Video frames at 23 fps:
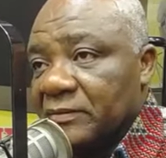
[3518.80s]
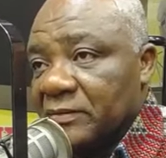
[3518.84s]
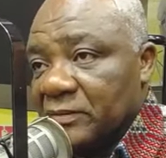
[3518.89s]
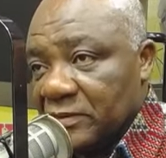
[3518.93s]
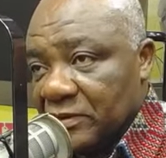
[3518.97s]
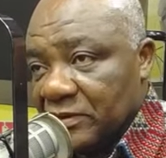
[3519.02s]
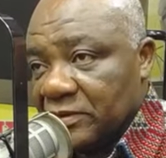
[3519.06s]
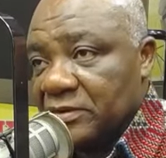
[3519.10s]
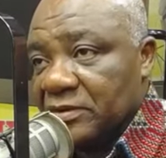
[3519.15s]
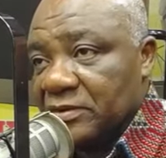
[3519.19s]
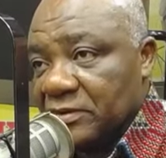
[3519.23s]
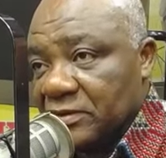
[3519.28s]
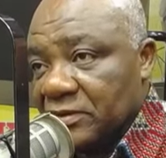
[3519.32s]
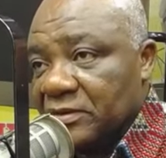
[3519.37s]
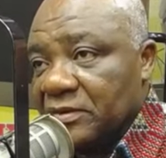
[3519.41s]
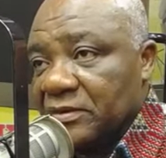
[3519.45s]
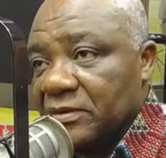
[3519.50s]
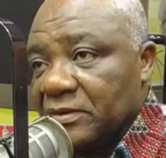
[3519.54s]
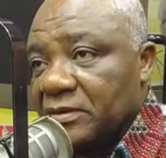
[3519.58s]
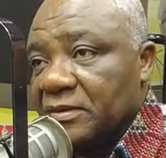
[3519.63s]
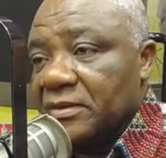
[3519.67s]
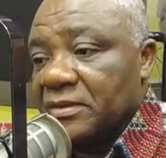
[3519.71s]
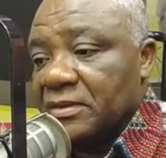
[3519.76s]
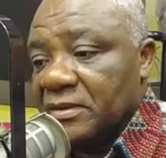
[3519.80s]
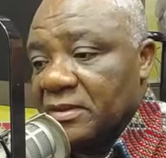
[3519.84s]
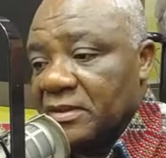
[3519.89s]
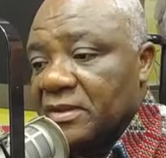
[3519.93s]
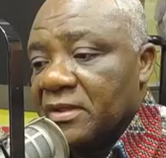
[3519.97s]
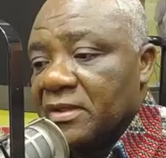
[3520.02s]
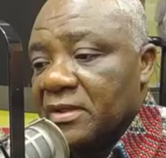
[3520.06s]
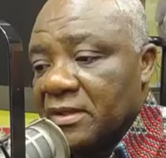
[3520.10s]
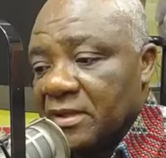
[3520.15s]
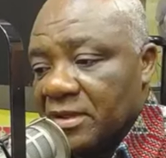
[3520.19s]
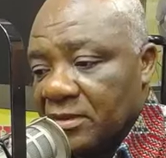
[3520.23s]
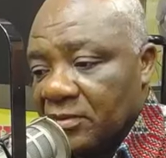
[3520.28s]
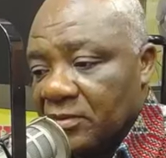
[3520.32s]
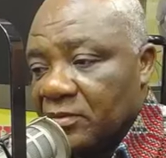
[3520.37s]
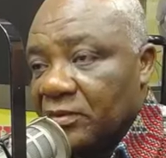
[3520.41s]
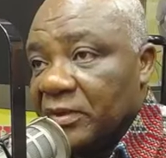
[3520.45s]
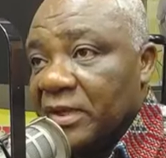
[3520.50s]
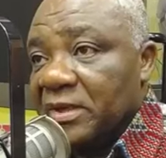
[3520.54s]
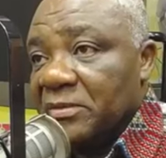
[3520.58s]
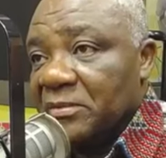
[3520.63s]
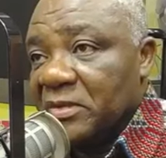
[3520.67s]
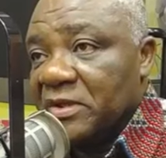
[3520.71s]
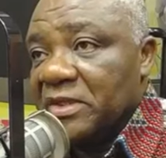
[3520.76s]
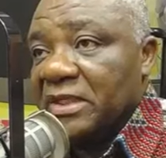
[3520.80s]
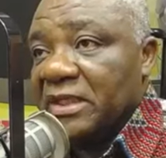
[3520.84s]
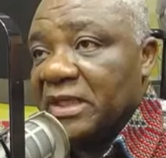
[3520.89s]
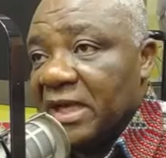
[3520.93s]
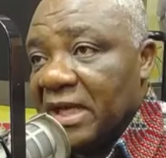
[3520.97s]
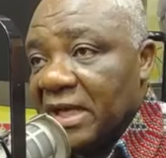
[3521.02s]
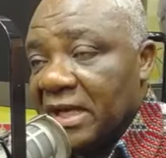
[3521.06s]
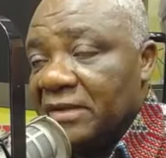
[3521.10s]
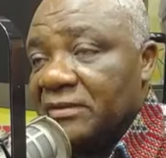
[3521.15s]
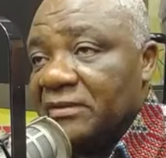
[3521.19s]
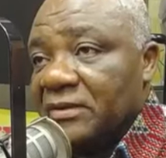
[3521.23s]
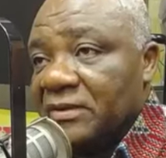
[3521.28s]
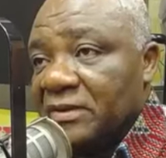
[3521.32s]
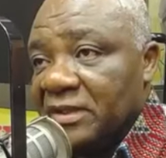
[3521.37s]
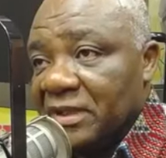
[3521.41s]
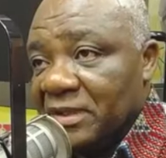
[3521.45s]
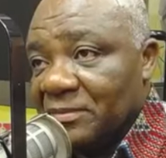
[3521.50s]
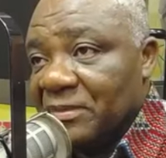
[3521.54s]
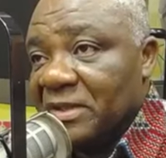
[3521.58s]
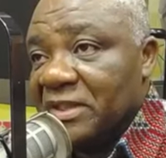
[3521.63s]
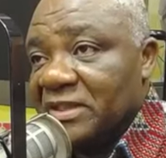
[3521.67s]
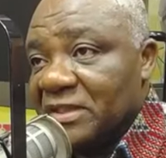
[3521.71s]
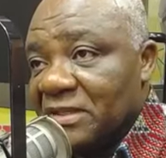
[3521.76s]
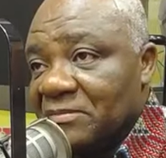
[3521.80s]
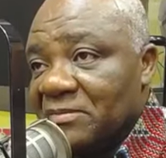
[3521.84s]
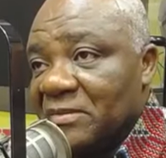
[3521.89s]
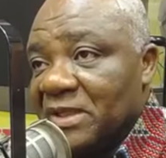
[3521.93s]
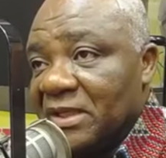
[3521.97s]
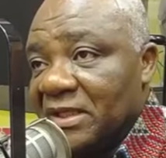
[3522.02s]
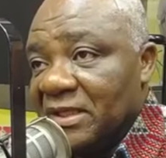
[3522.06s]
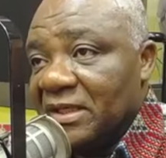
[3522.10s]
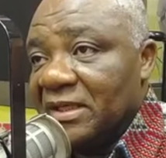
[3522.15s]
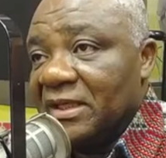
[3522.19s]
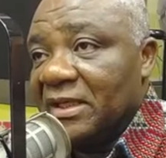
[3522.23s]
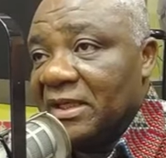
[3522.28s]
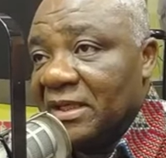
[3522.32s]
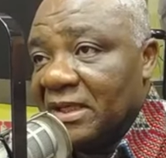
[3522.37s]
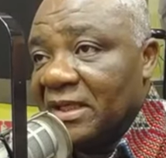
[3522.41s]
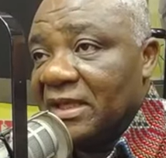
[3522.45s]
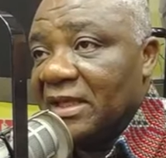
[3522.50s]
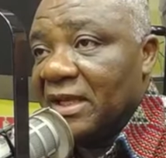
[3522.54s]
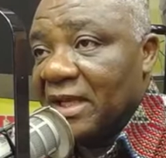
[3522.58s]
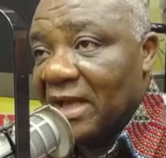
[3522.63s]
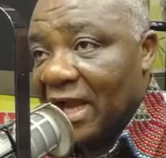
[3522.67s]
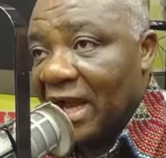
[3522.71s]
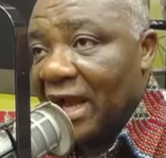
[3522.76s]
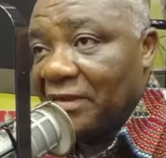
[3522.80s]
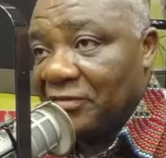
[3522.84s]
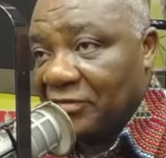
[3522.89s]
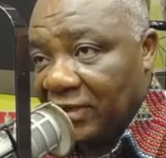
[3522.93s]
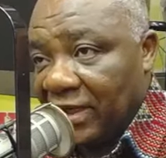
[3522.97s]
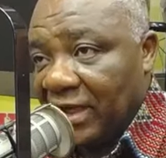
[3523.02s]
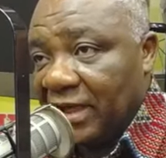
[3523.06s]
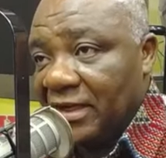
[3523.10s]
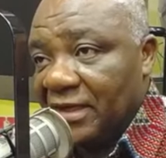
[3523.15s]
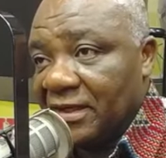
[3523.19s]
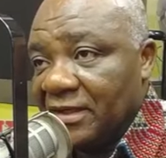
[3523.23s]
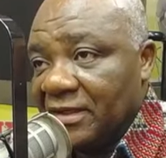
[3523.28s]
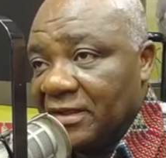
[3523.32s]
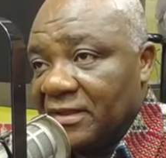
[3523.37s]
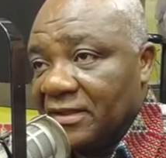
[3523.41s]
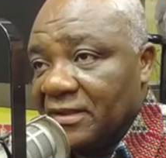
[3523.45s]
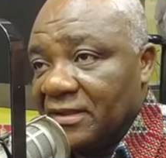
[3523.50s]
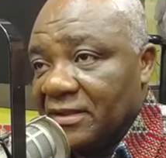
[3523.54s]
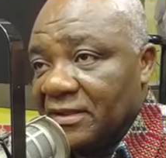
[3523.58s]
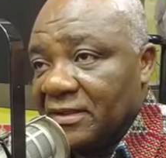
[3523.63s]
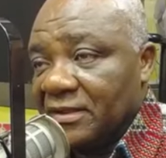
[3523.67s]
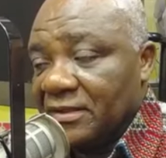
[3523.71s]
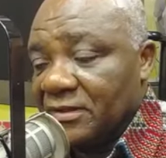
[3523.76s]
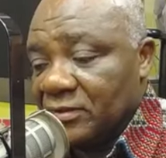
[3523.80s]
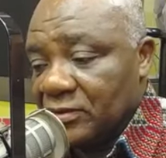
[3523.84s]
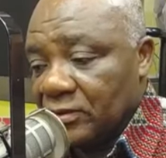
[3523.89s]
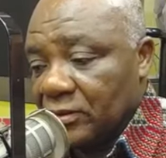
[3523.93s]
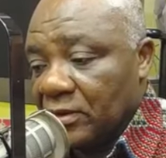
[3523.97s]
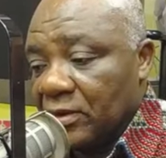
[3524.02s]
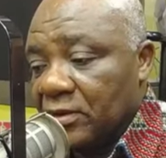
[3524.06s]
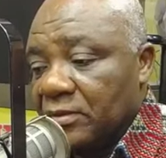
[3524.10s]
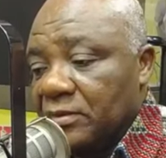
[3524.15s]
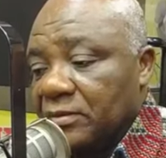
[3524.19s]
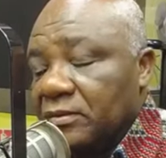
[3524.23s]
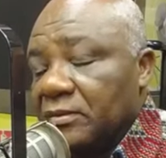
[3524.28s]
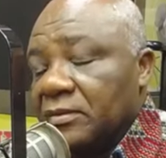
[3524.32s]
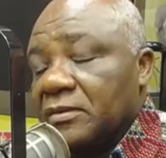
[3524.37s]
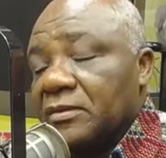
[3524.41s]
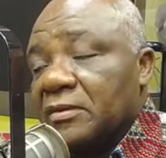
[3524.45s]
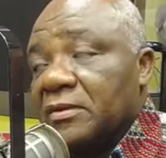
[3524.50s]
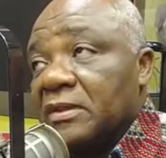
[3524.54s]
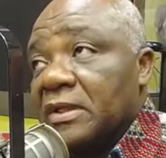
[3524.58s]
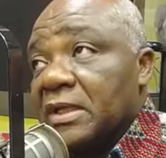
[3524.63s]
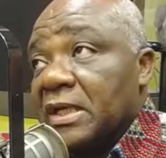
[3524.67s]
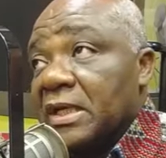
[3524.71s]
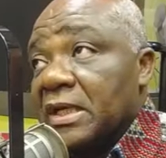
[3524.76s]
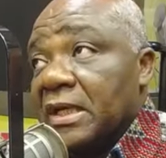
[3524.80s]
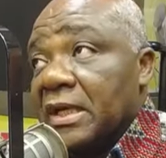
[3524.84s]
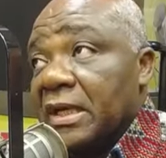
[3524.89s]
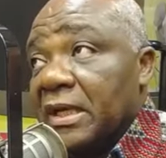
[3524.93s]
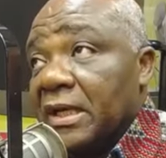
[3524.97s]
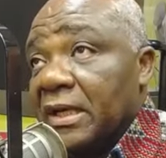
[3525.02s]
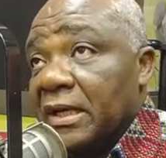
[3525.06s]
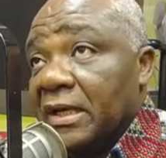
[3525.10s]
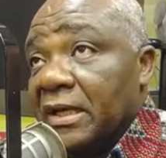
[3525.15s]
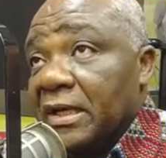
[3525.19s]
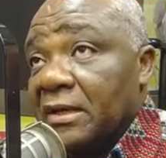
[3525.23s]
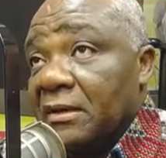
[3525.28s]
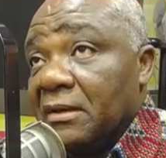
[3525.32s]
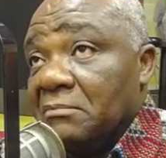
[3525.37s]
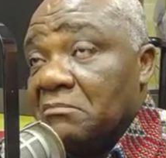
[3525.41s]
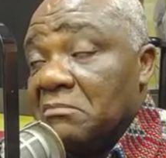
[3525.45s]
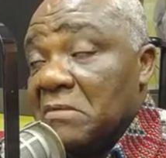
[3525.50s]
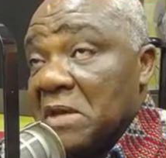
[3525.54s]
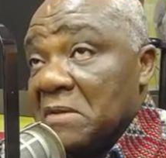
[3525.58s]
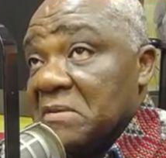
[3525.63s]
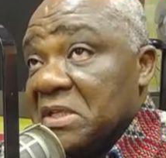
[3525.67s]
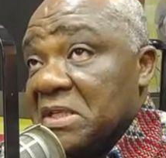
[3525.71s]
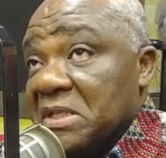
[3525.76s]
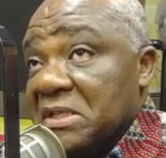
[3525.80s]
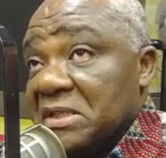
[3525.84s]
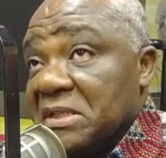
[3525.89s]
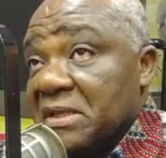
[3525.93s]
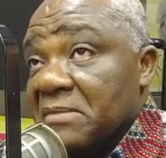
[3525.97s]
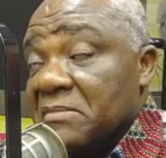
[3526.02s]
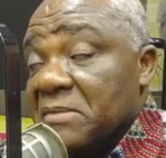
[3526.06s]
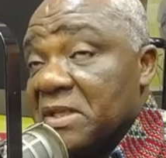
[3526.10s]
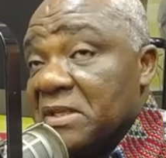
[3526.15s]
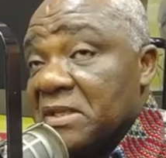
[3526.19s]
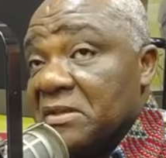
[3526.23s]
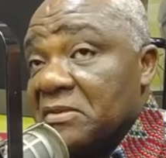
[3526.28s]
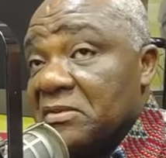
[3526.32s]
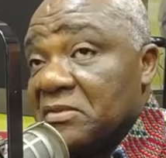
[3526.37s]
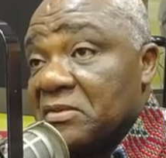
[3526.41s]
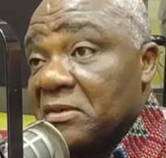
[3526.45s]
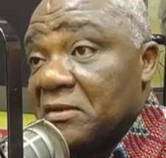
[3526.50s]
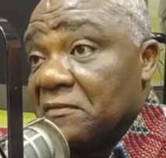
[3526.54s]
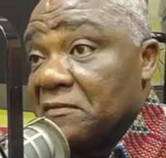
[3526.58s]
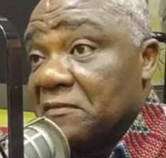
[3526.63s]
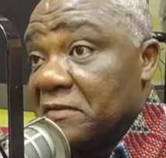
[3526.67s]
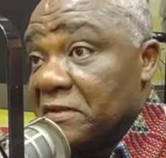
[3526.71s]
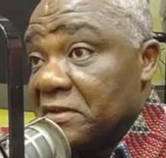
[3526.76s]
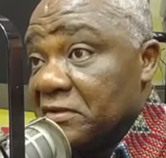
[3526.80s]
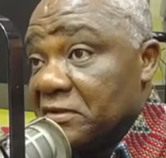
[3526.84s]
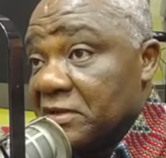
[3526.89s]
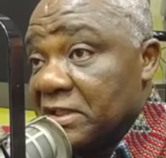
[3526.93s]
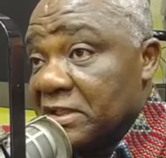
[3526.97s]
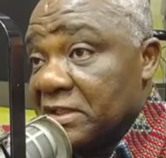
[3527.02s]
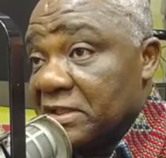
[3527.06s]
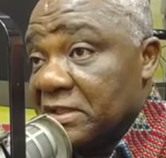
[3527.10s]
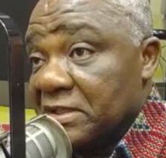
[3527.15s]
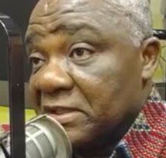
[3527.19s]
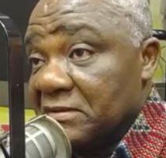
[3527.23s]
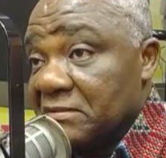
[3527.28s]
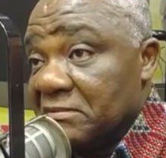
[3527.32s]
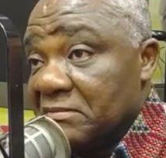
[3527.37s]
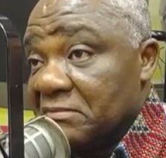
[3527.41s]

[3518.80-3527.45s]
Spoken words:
No, so. We muni na ano ibiti mi ashe. So ahuno. Baby, it's a Ministry of Fisheries.